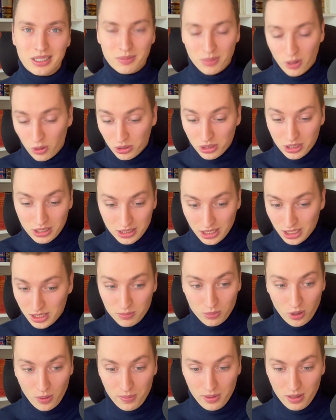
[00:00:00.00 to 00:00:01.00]
about
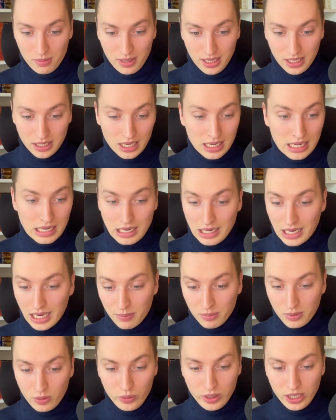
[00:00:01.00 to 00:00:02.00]
this problem and
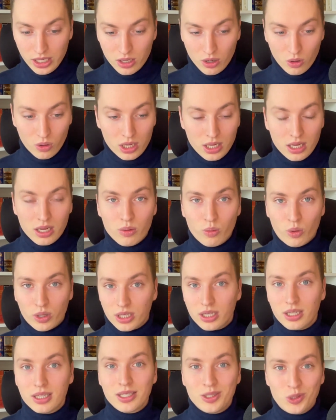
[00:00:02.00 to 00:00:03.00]
let me really know
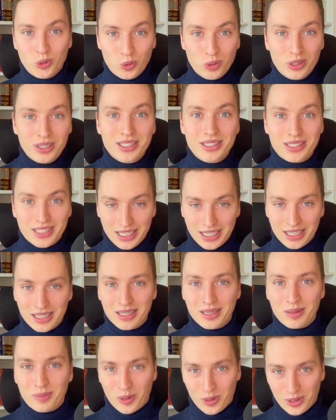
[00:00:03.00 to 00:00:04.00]
what you
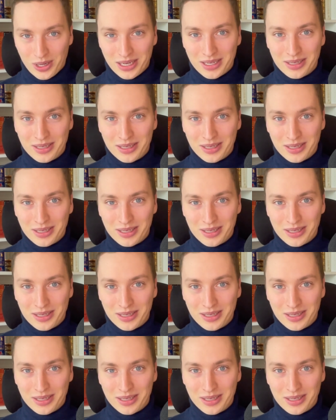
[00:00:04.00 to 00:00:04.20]
think about